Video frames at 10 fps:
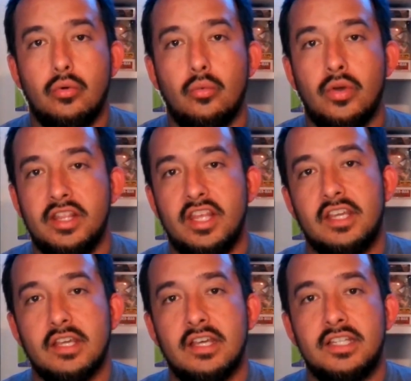Want to thank
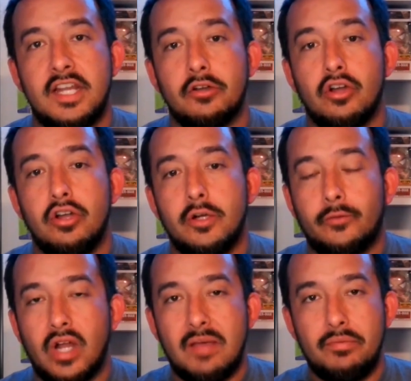Tanner Gardner
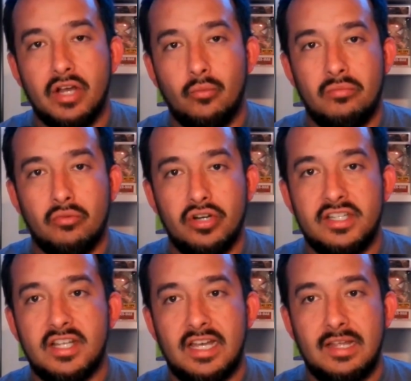for hopping on one more
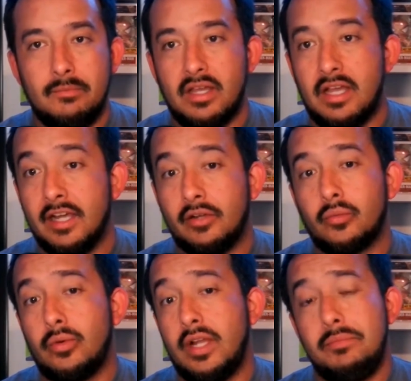time.
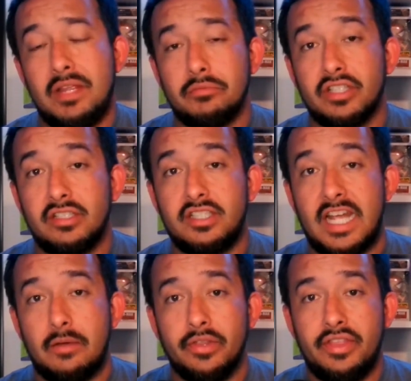Great being able to
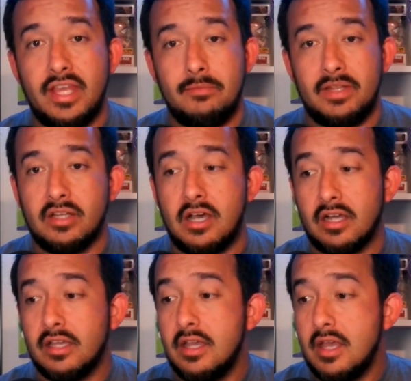chat with him and
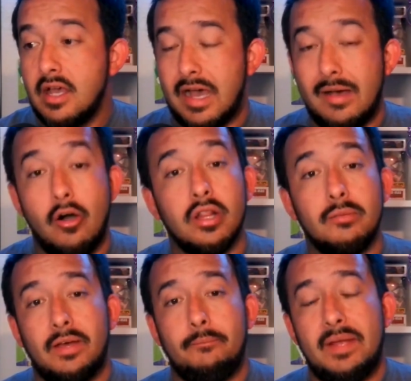talk all
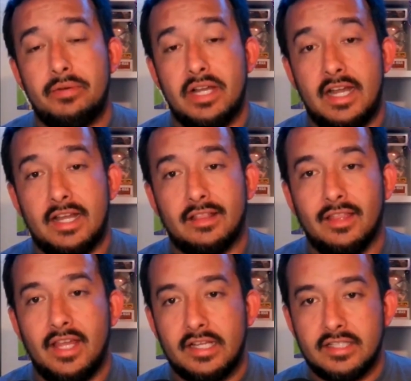about Pepperdine
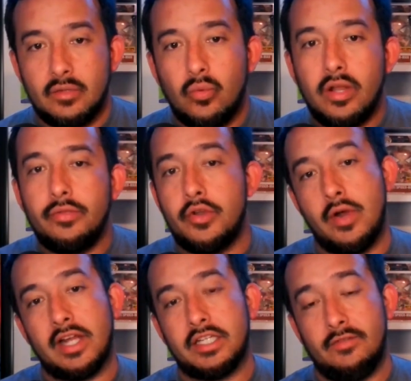Athletics and where the
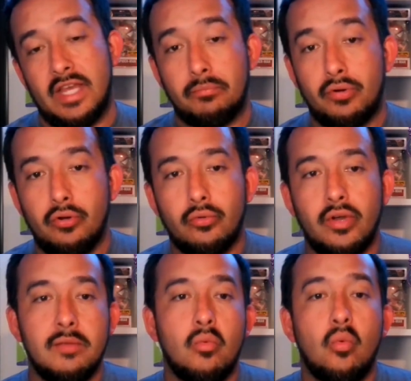direction of that
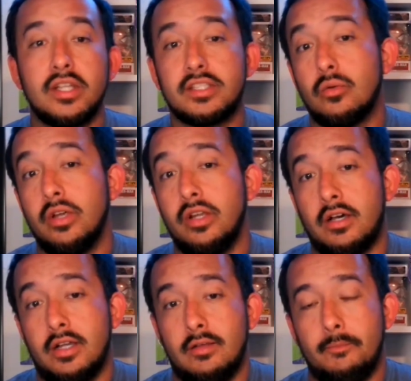program, what's going on